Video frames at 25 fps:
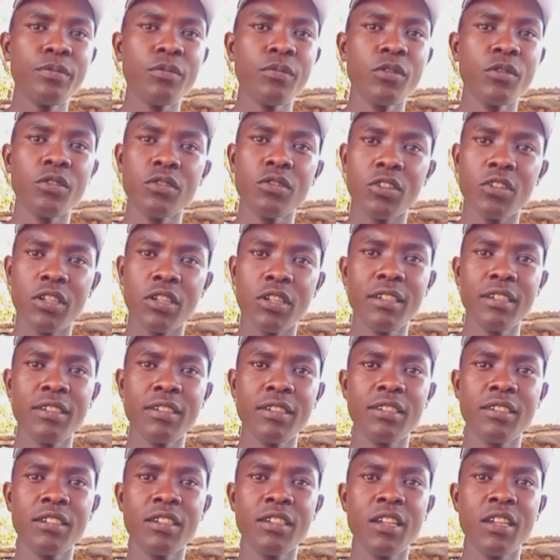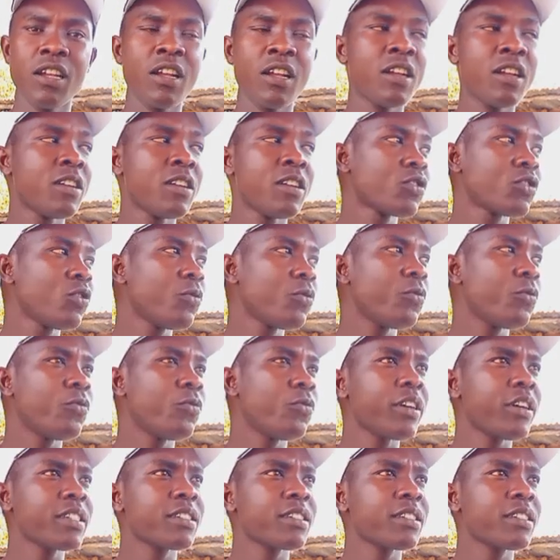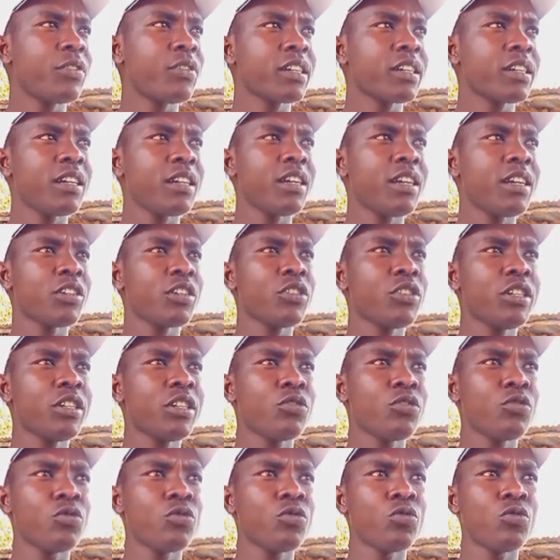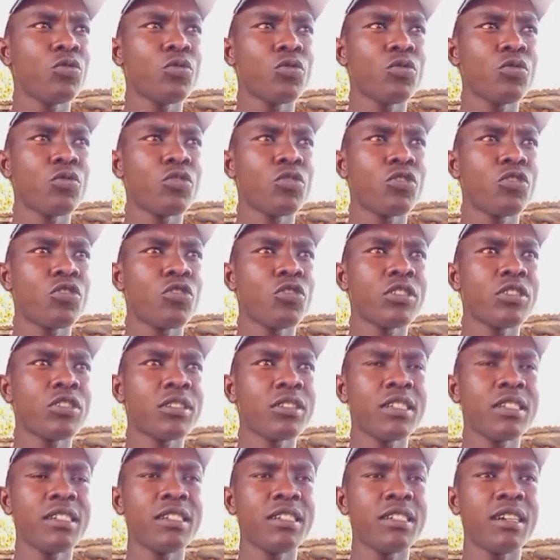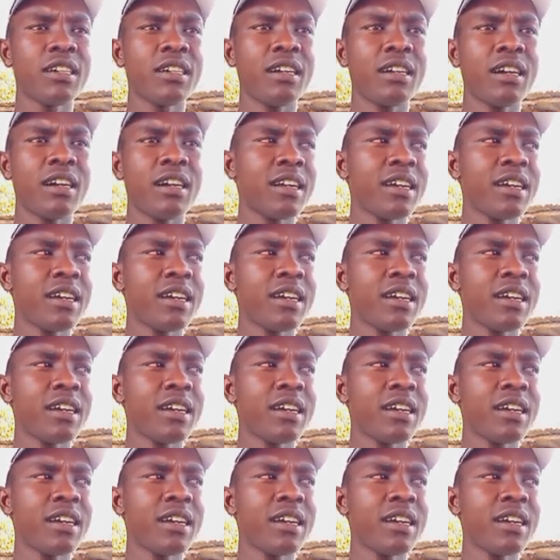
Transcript: Okay. So first factor that you need to consider under